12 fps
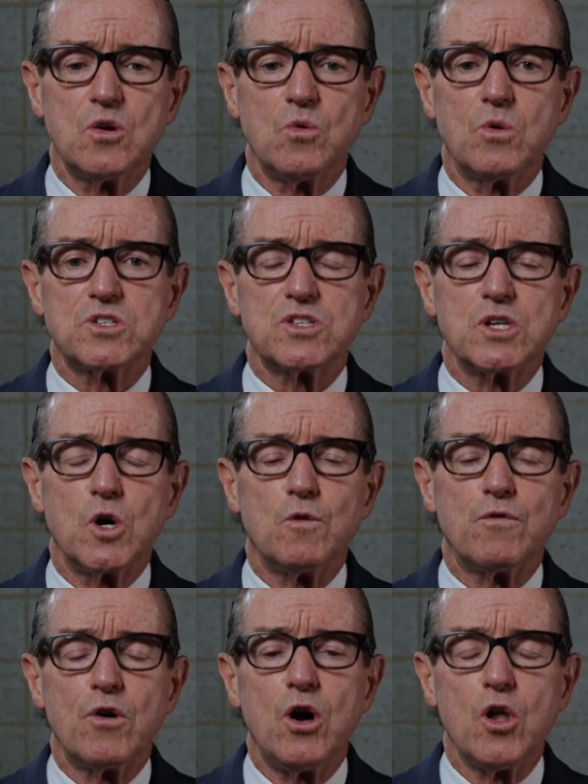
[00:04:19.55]
What's the
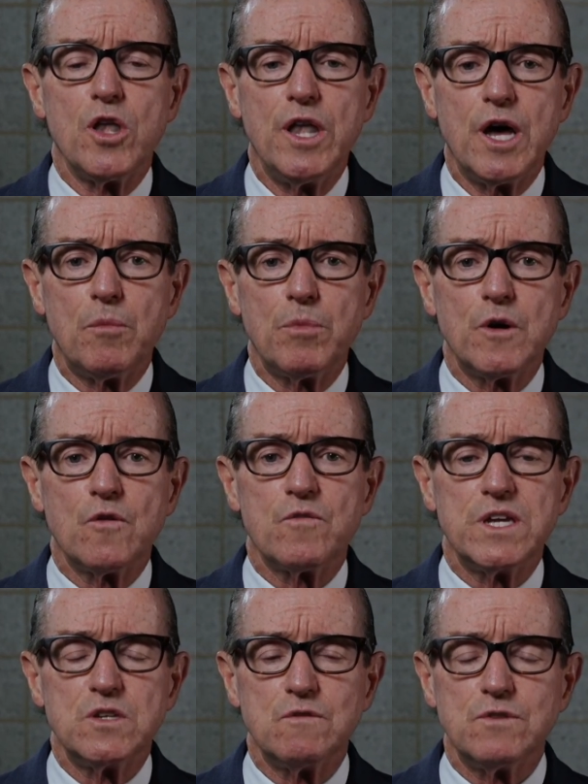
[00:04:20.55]
overall number of
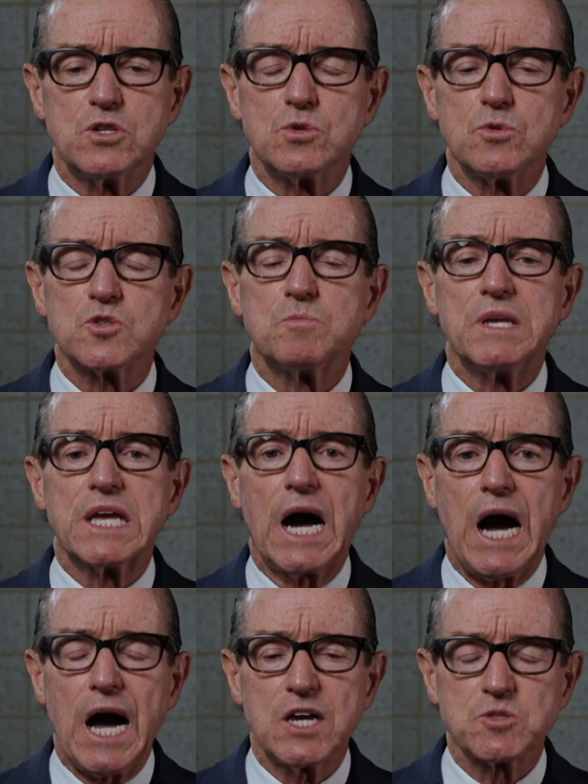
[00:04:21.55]
individuals being
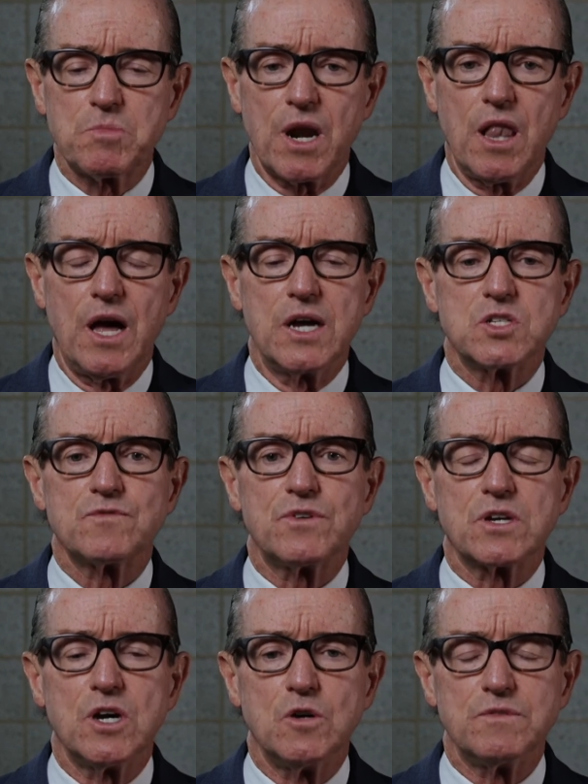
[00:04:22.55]
hospitalized for
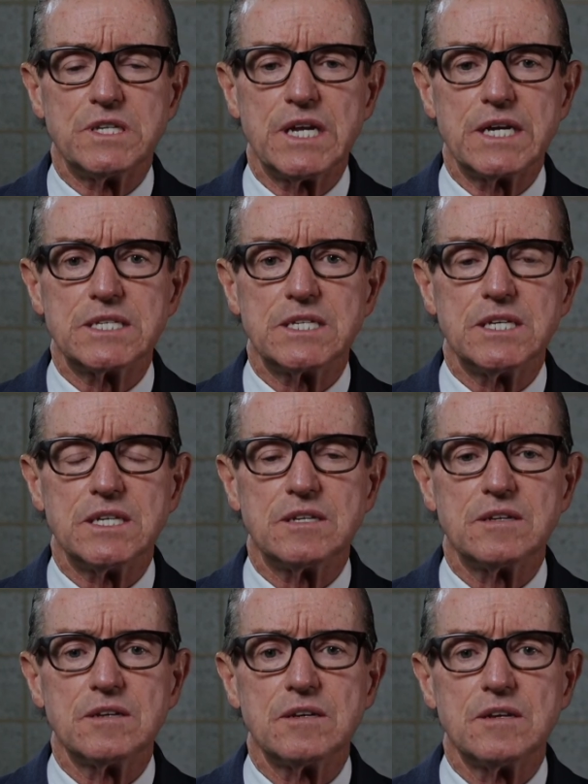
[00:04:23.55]
COVID-19?
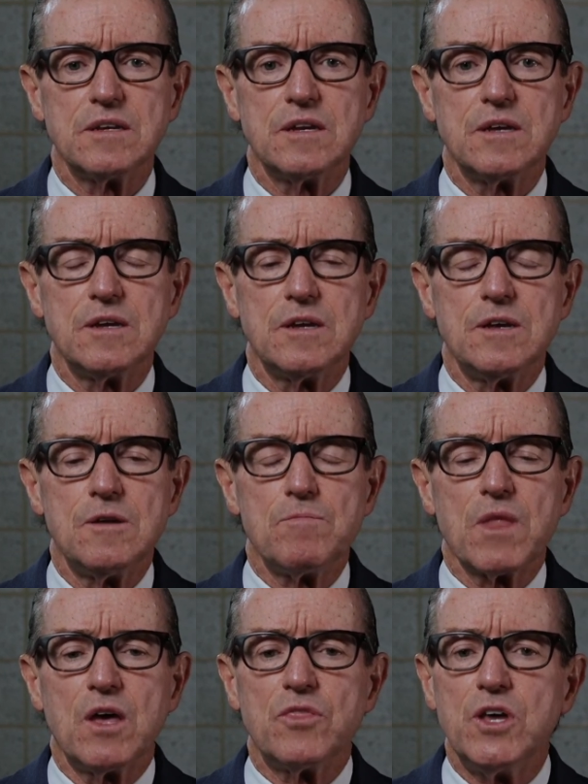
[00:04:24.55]

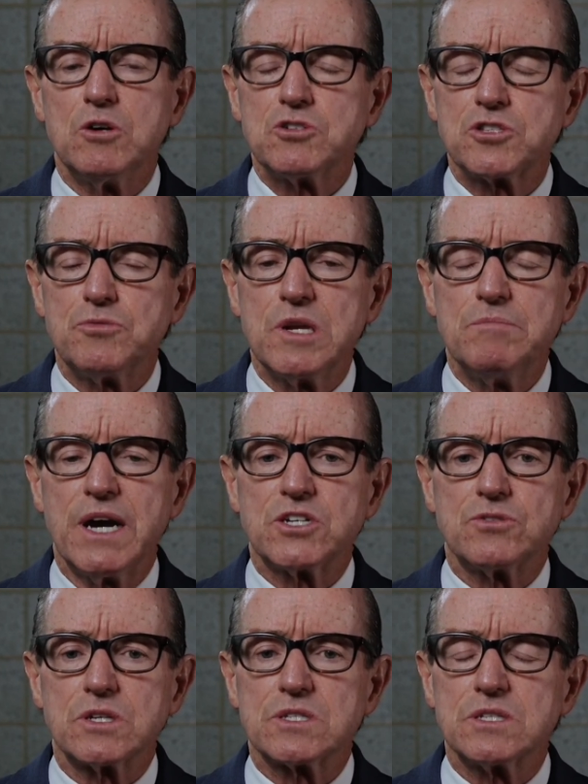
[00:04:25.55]
Those three
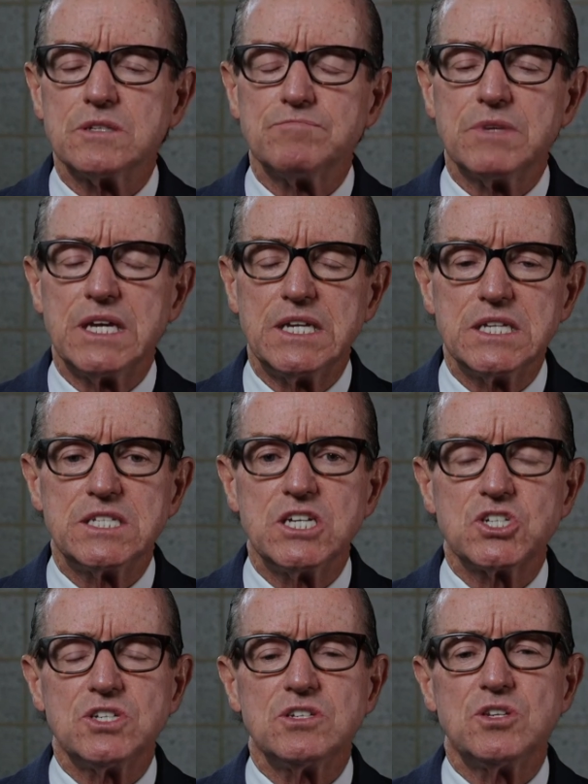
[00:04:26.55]
metrics, in
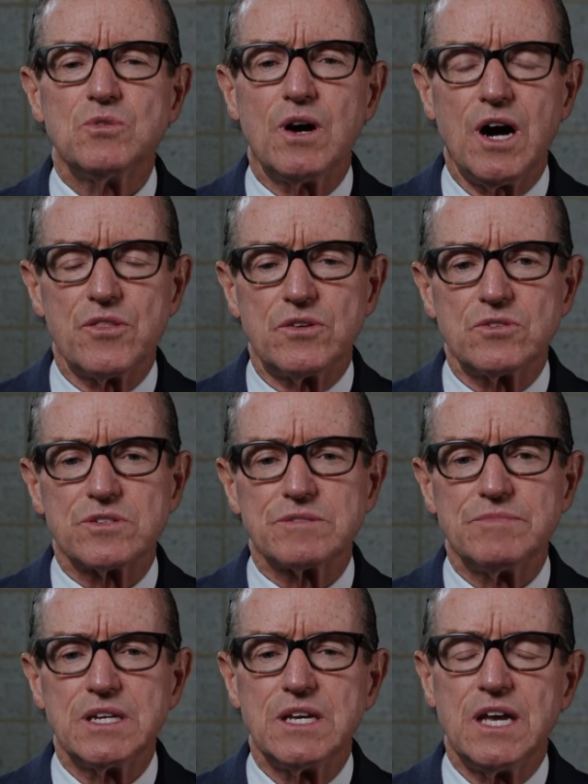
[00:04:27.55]
addition to others,
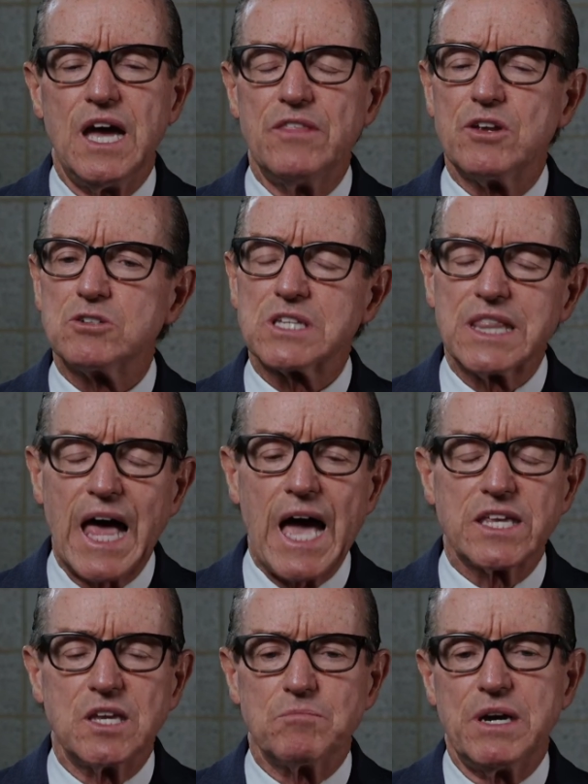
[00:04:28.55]
and there's
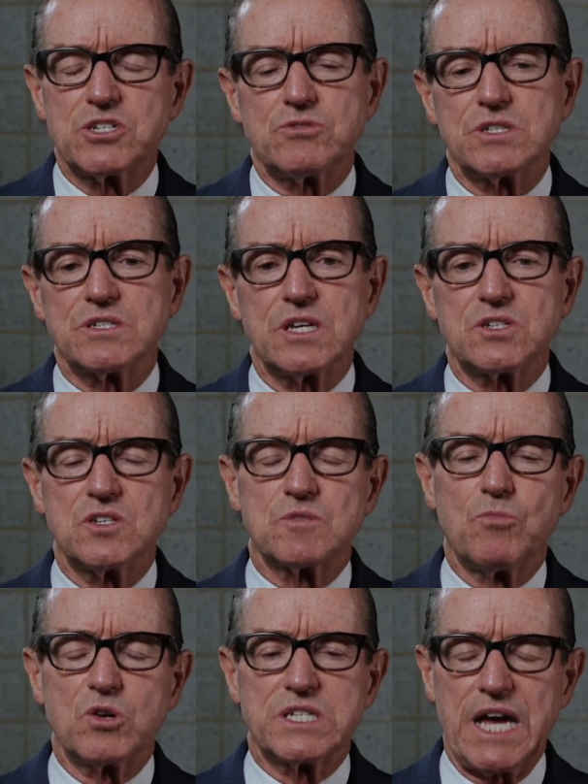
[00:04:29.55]
lagging metrics such as
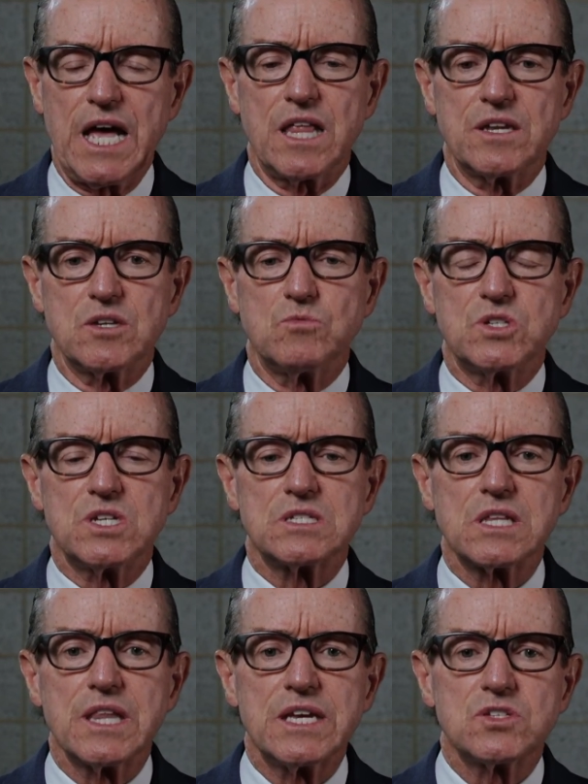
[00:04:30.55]
mortality, which
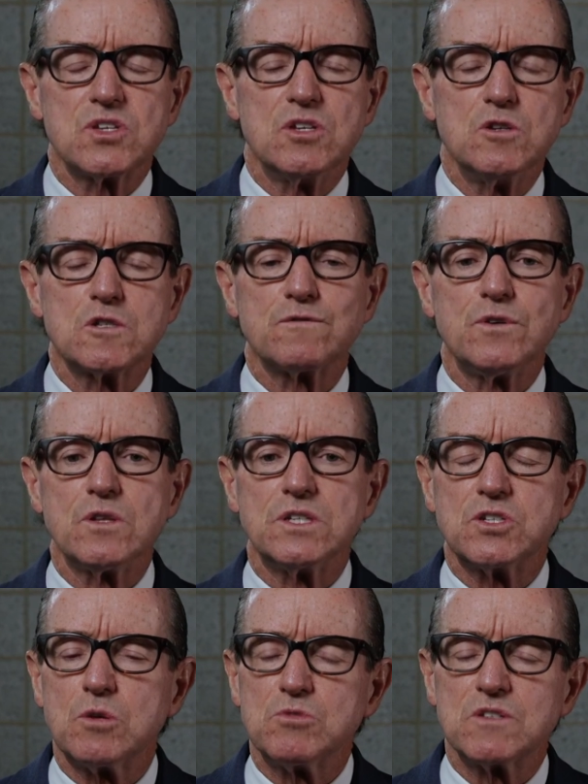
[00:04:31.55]
is less useful in
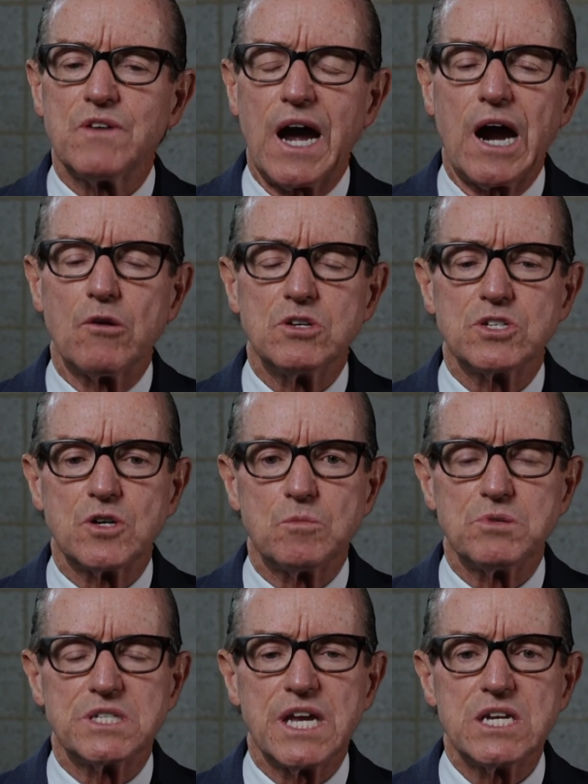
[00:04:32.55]
terms of our
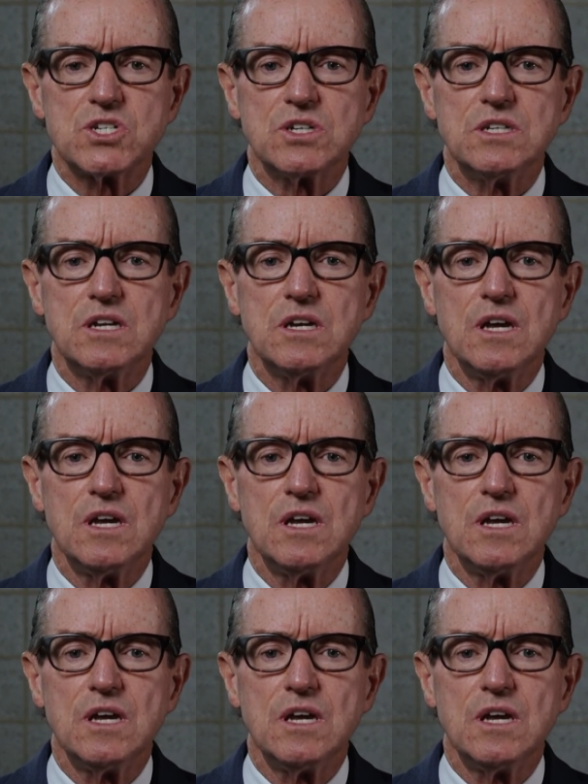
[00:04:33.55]
interpretation,